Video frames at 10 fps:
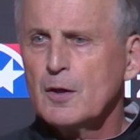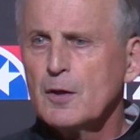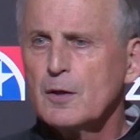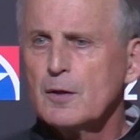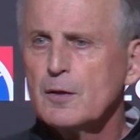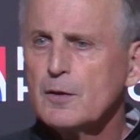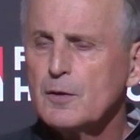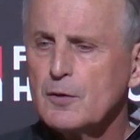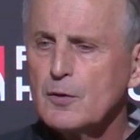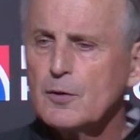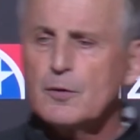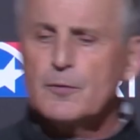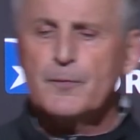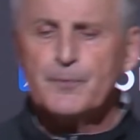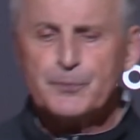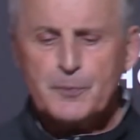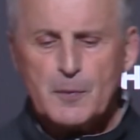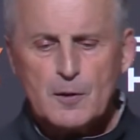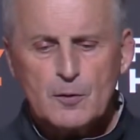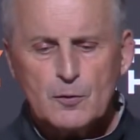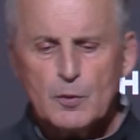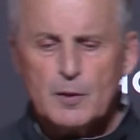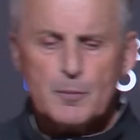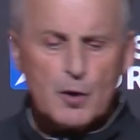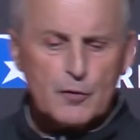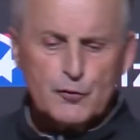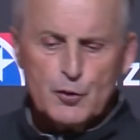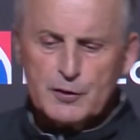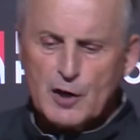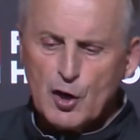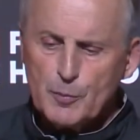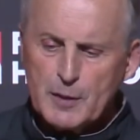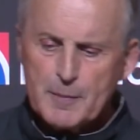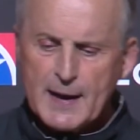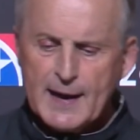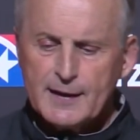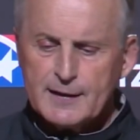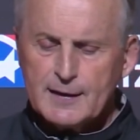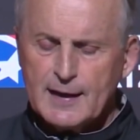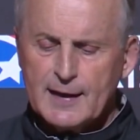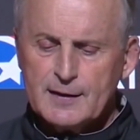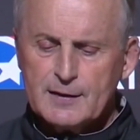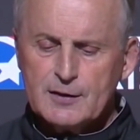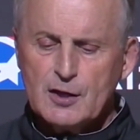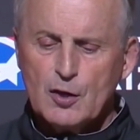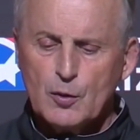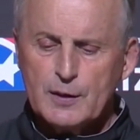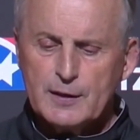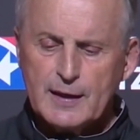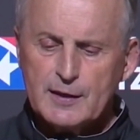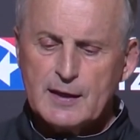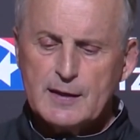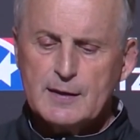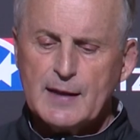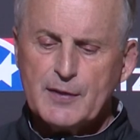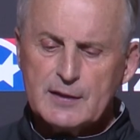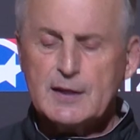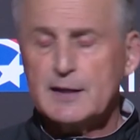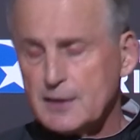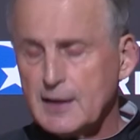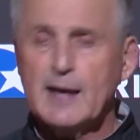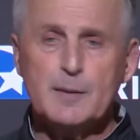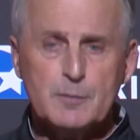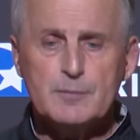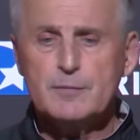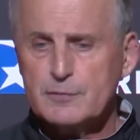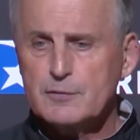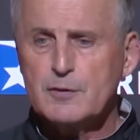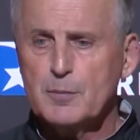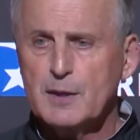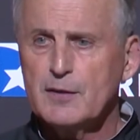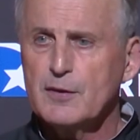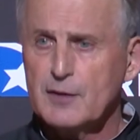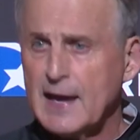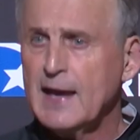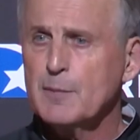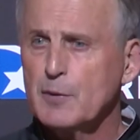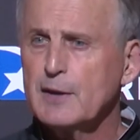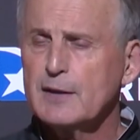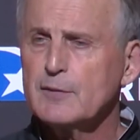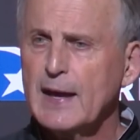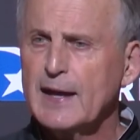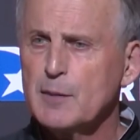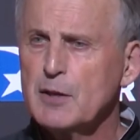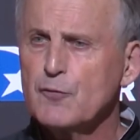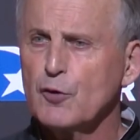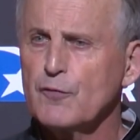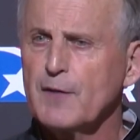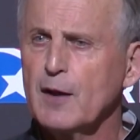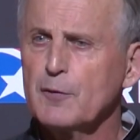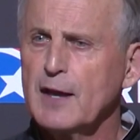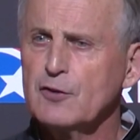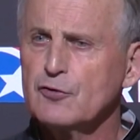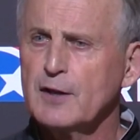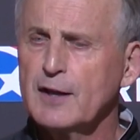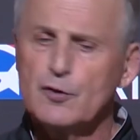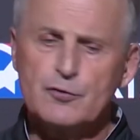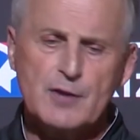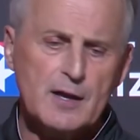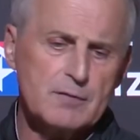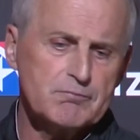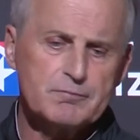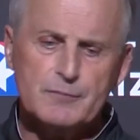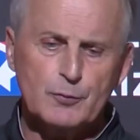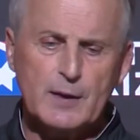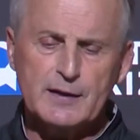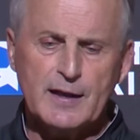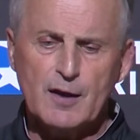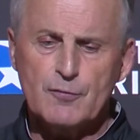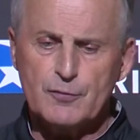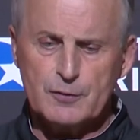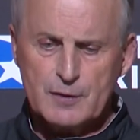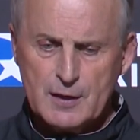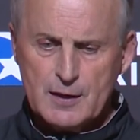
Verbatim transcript: in your work with the McLendon Foundation? Well, Mark Few had called me about it, and, you know, and, and I think to get the game to be the game, it had to be for a foundation, and there's not a, right now for